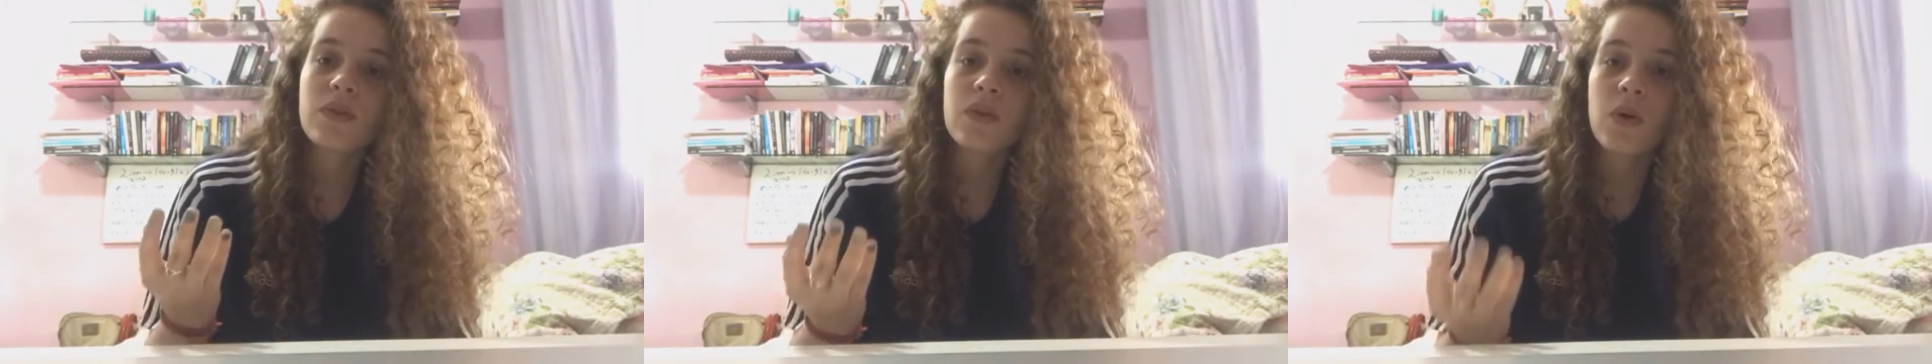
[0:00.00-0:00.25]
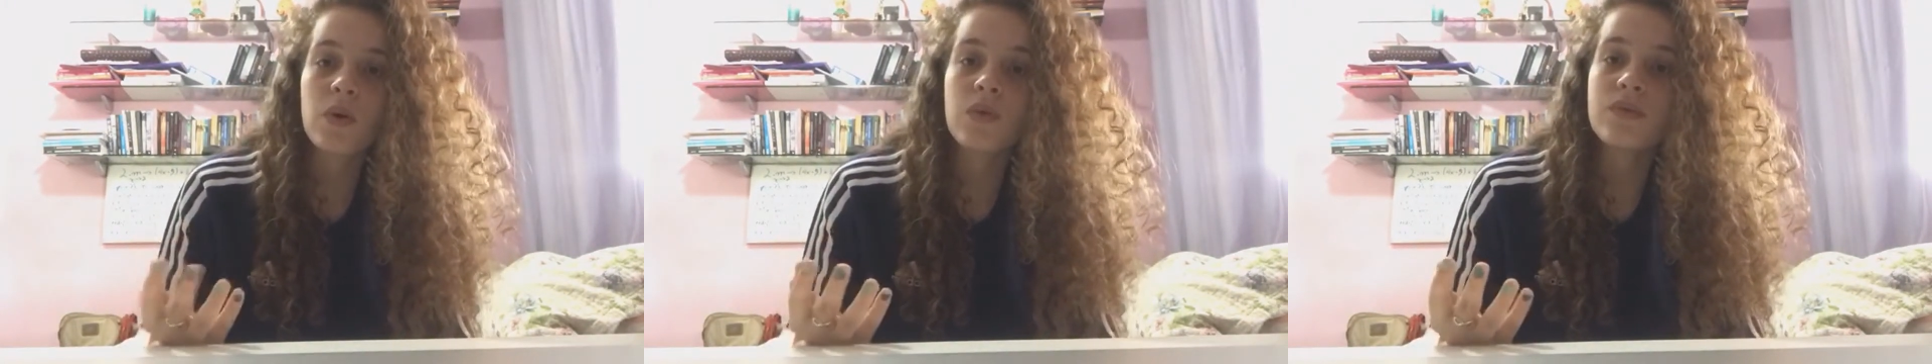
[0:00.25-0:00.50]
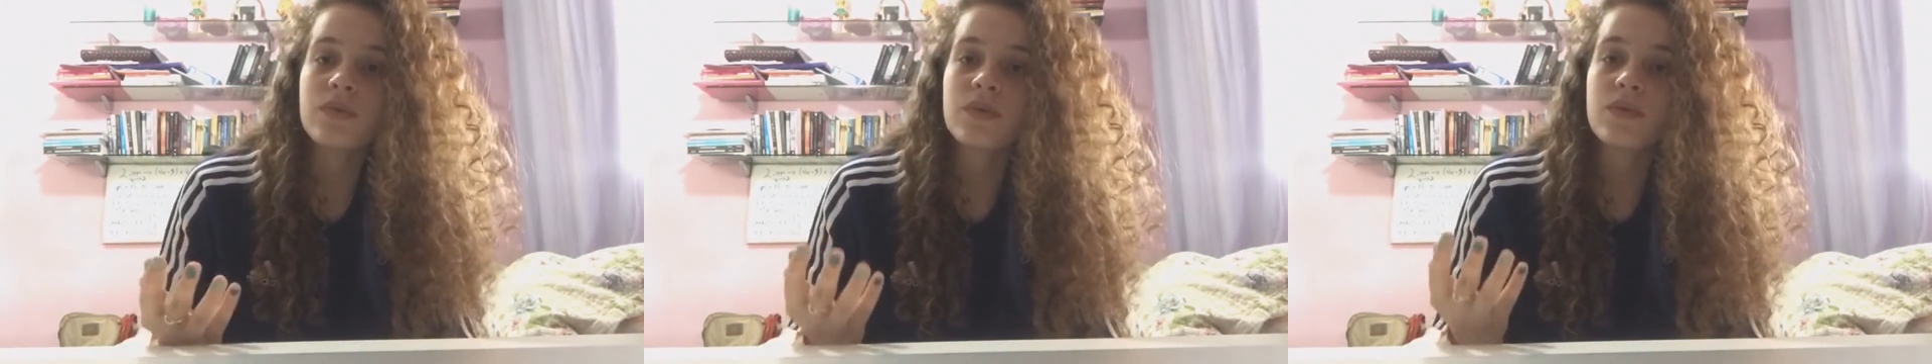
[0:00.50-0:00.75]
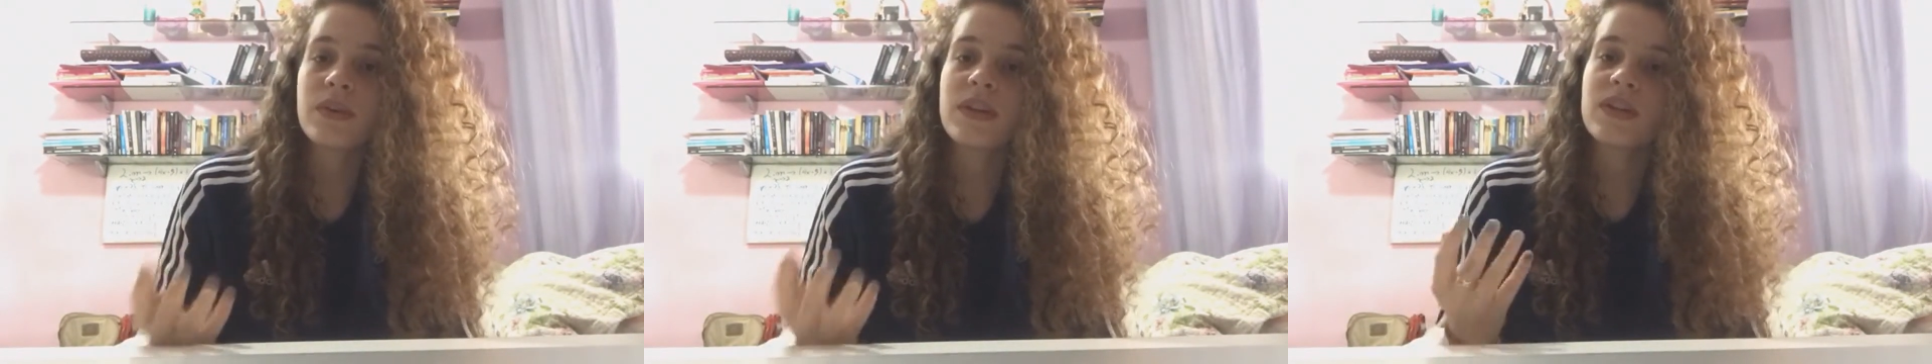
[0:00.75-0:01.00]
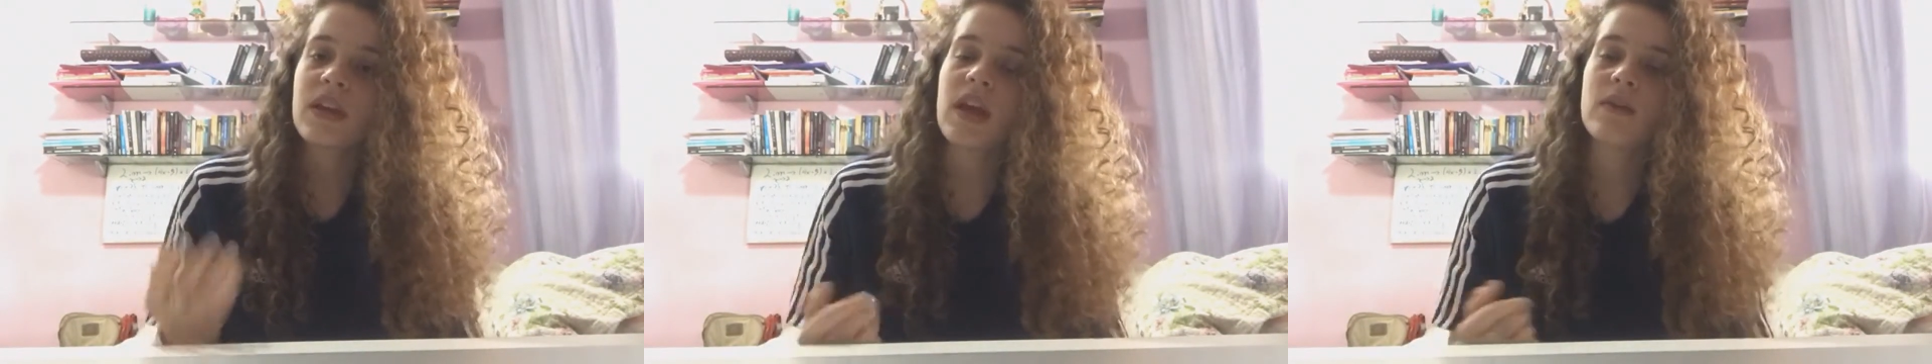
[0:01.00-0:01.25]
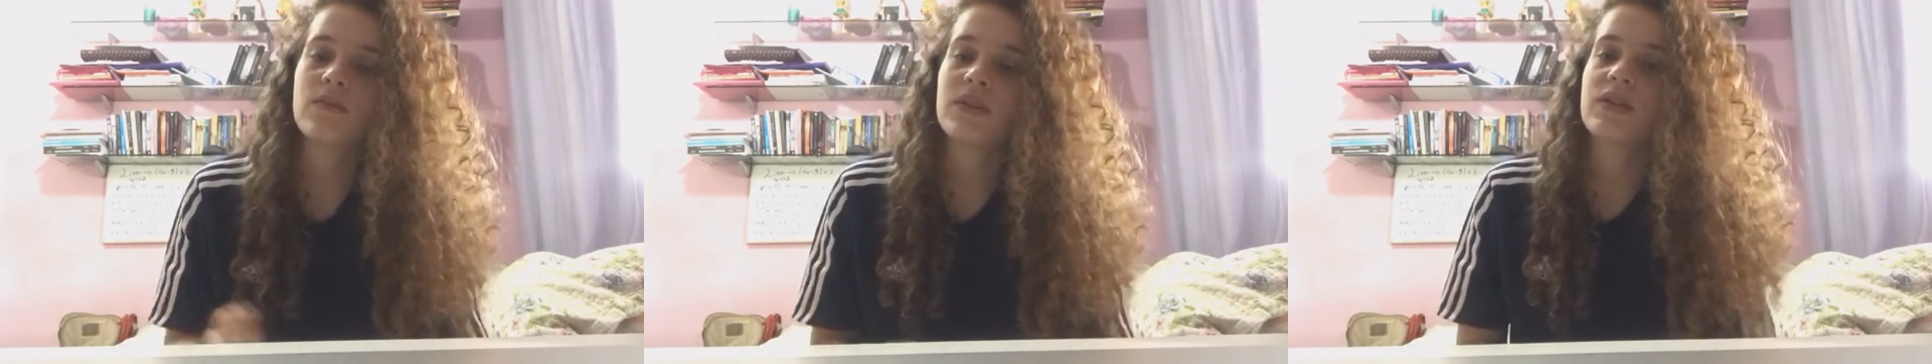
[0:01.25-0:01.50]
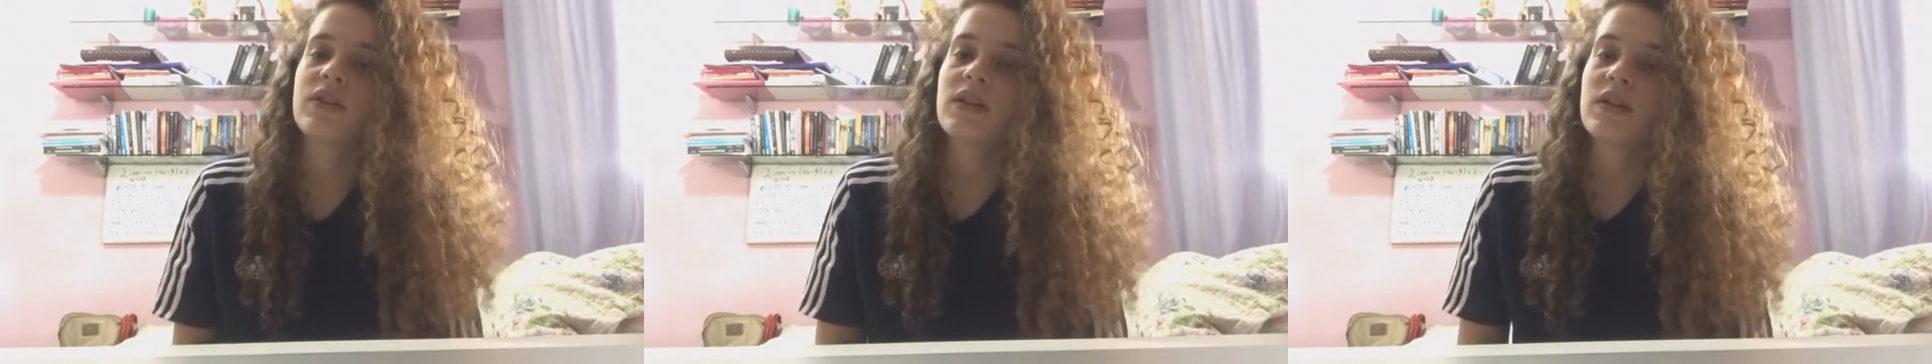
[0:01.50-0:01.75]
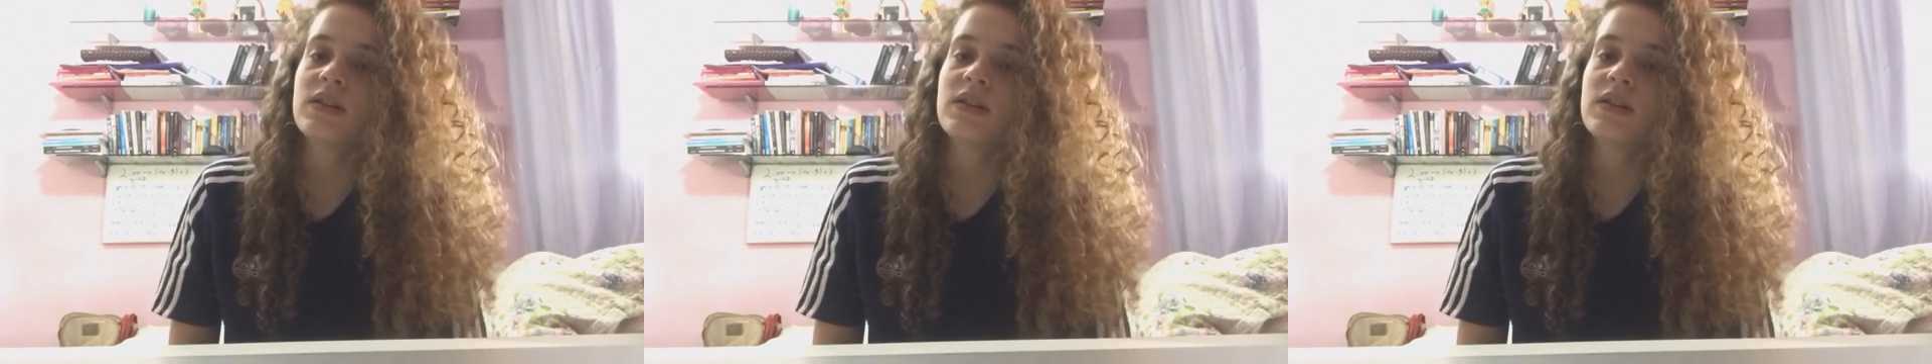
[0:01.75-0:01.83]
go to reach Cambridge.